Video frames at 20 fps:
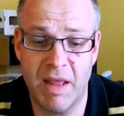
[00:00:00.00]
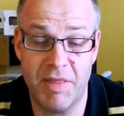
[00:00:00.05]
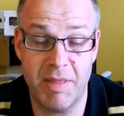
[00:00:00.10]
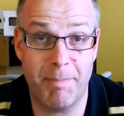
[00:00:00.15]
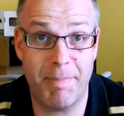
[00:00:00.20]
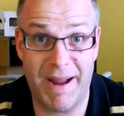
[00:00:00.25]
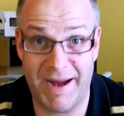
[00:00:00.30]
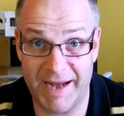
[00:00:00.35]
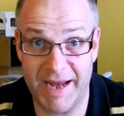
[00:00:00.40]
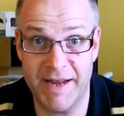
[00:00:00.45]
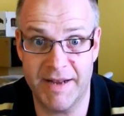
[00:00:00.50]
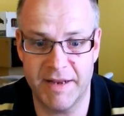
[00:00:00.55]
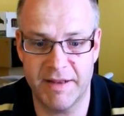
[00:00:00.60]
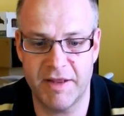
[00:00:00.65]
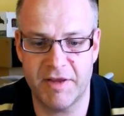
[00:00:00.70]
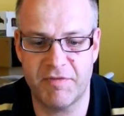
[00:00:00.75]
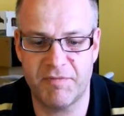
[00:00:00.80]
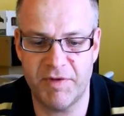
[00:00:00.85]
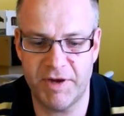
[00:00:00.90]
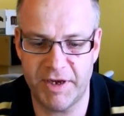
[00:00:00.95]
back end of
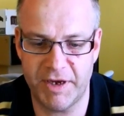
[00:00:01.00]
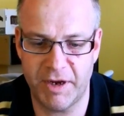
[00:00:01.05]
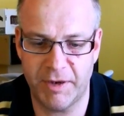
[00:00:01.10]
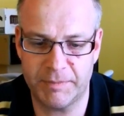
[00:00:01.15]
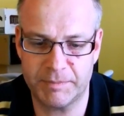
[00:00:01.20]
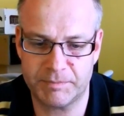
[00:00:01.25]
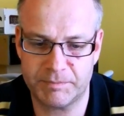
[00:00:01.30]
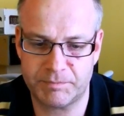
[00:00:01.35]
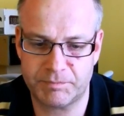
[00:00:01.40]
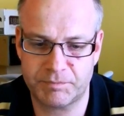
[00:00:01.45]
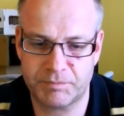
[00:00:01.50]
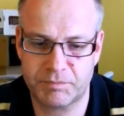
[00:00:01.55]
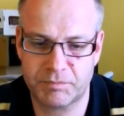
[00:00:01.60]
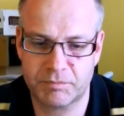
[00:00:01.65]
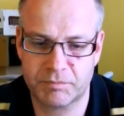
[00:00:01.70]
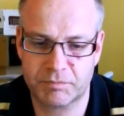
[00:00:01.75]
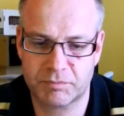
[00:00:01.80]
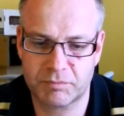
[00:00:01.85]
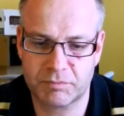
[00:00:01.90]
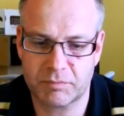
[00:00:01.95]
this video,
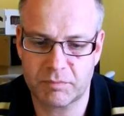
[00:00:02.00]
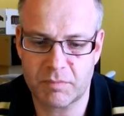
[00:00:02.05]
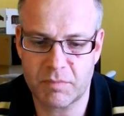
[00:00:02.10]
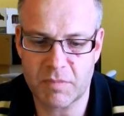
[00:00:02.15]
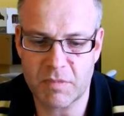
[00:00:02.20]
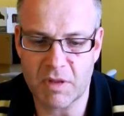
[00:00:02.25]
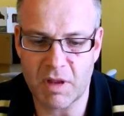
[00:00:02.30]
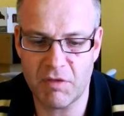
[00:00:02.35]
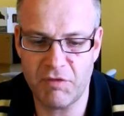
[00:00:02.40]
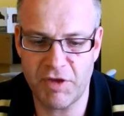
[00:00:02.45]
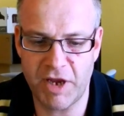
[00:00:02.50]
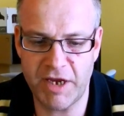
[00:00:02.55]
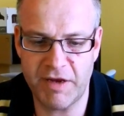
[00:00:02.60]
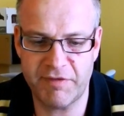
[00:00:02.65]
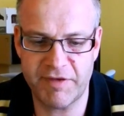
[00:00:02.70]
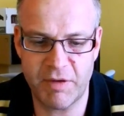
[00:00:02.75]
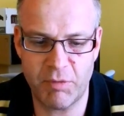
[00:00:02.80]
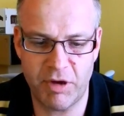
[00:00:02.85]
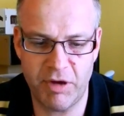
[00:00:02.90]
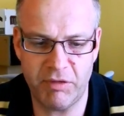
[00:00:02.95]
so you can
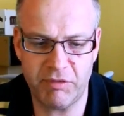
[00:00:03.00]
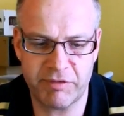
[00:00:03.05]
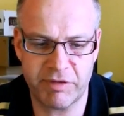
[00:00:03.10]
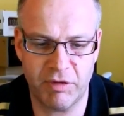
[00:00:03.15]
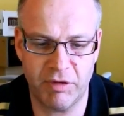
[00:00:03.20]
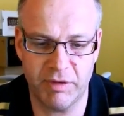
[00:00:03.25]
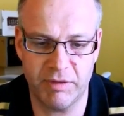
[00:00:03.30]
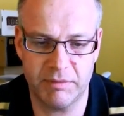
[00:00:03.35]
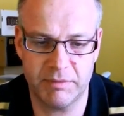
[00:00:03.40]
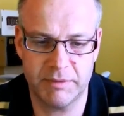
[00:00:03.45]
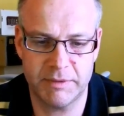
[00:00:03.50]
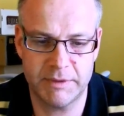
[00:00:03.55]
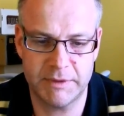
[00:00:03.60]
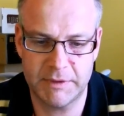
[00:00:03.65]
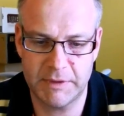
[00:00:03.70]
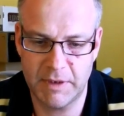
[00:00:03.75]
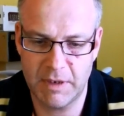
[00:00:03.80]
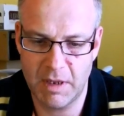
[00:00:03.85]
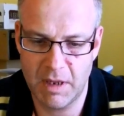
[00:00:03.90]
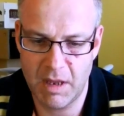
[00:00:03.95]
see what it looks like.
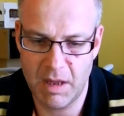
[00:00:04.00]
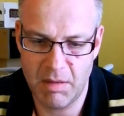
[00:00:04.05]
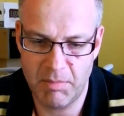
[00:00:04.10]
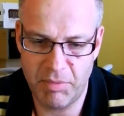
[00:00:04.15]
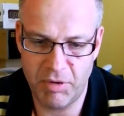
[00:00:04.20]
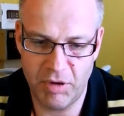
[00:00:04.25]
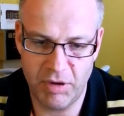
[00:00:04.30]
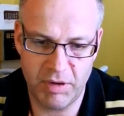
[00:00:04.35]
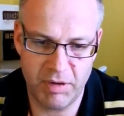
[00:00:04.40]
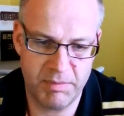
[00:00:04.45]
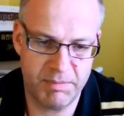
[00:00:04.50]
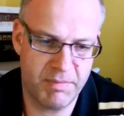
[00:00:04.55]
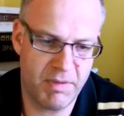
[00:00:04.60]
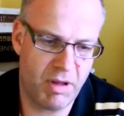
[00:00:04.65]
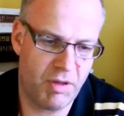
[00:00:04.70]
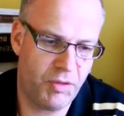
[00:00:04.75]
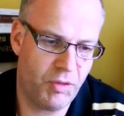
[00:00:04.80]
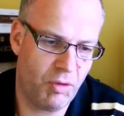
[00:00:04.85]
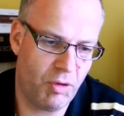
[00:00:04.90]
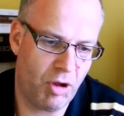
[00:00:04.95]
But I
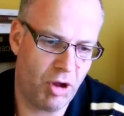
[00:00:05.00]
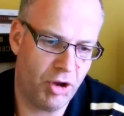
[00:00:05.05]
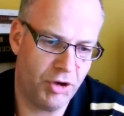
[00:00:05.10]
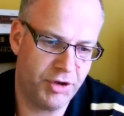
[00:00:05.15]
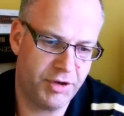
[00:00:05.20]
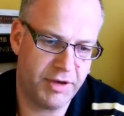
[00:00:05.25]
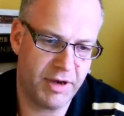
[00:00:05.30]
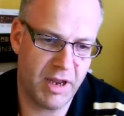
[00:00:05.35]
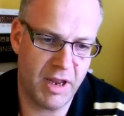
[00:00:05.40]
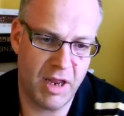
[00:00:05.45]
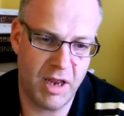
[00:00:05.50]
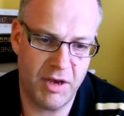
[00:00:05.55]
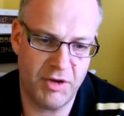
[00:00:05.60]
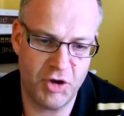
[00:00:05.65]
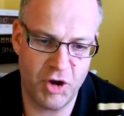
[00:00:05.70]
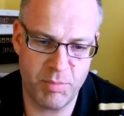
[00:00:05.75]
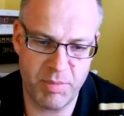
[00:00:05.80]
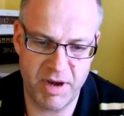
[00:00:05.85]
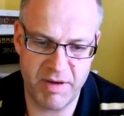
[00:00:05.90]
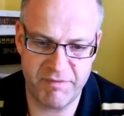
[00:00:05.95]
thought I'd
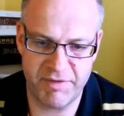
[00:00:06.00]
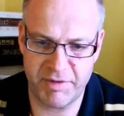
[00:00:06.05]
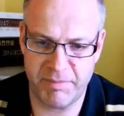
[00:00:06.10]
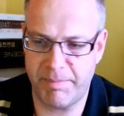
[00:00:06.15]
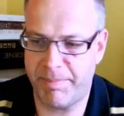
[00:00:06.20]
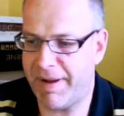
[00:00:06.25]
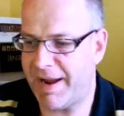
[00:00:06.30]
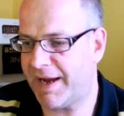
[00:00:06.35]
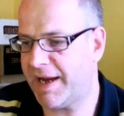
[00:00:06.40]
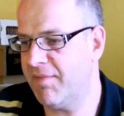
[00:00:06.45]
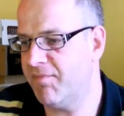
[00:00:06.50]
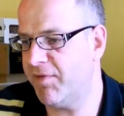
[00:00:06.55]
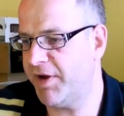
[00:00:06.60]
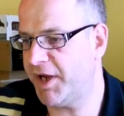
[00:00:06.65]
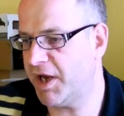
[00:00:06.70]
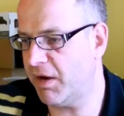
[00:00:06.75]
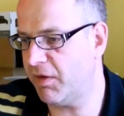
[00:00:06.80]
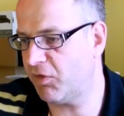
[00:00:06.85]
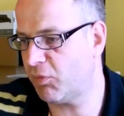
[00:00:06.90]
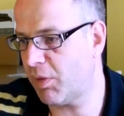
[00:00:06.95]
do a bit of an unpacking
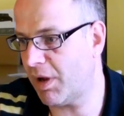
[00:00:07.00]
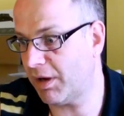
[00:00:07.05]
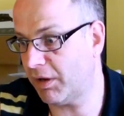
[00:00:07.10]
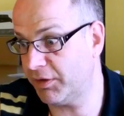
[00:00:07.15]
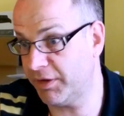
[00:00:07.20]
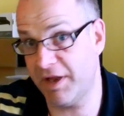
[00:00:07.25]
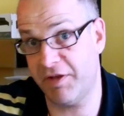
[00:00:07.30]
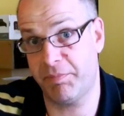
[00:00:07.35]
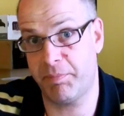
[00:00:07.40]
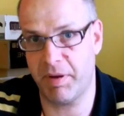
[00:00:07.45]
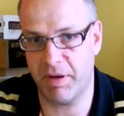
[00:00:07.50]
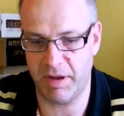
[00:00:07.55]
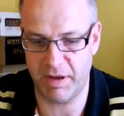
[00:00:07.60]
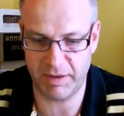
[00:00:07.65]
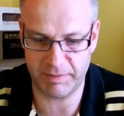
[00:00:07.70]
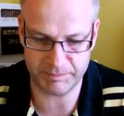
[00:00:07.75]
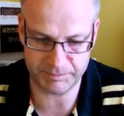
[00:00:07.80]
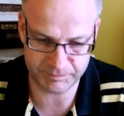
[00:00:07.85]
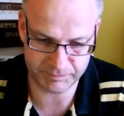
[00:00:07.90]
video as well on this part,